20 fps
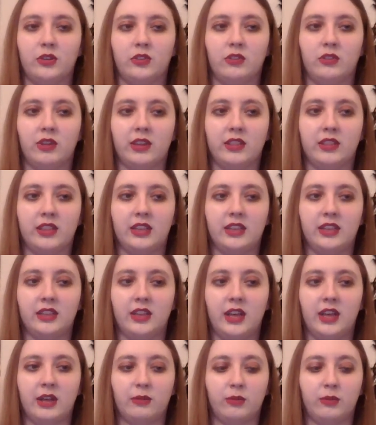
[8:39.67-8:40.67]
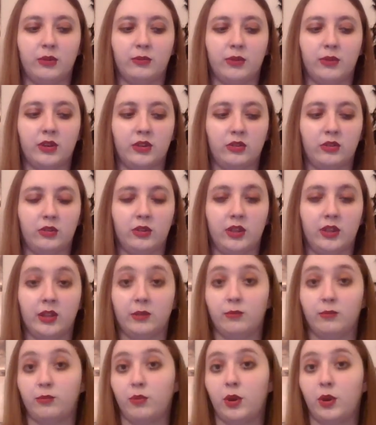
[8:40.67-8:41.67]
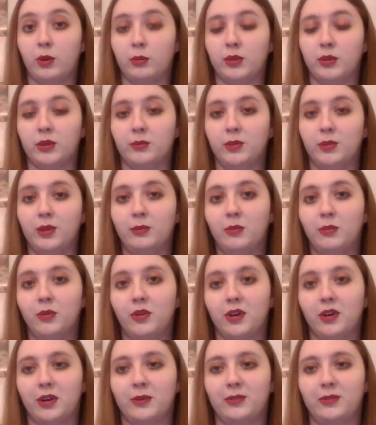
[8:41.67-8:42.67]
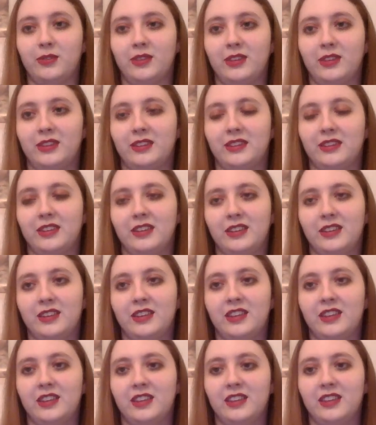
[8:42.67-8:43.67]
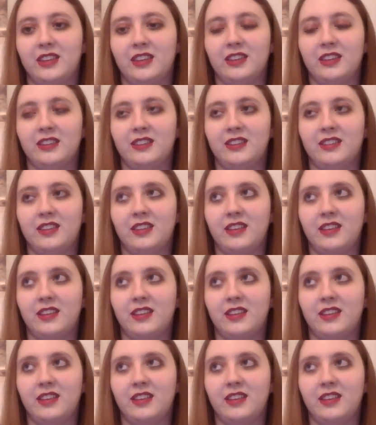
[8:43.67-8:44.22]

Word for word: So I think I would want to do that probably a bit more often, because